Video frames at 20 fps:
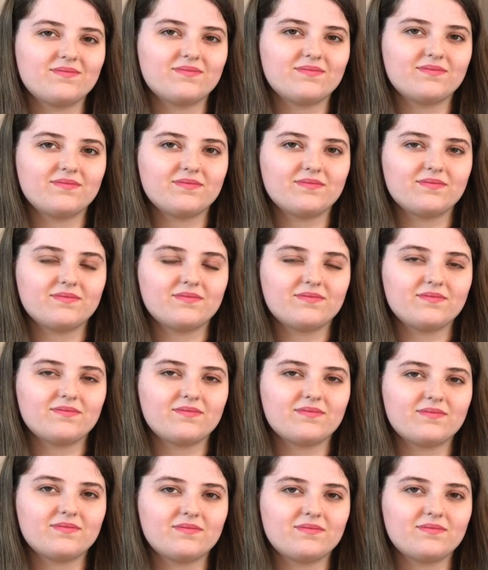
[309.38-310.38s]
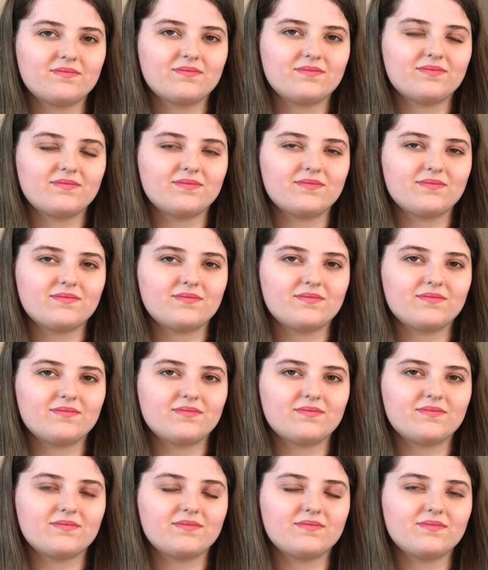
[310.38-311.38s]

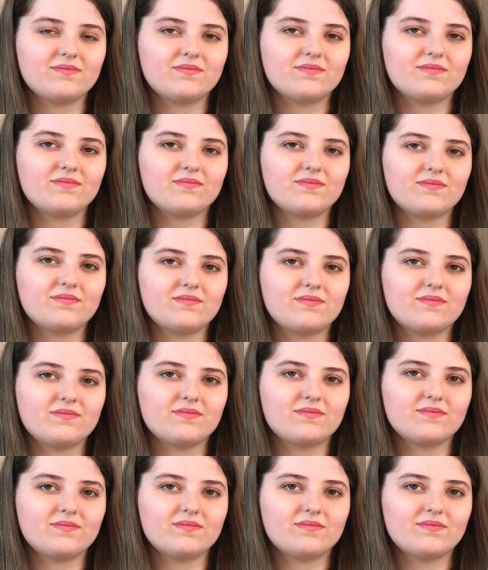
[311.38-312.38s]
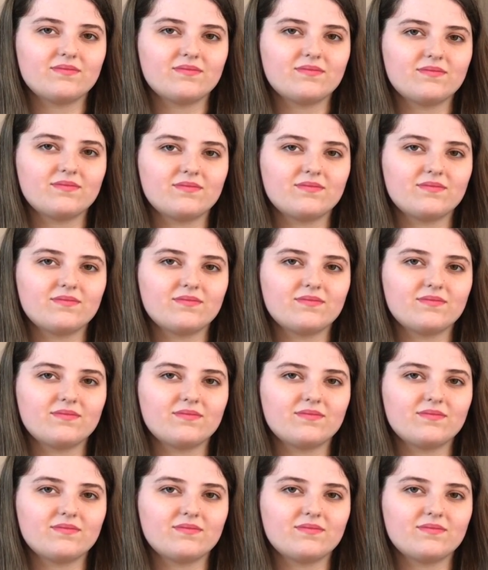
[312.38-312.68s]
[no speech]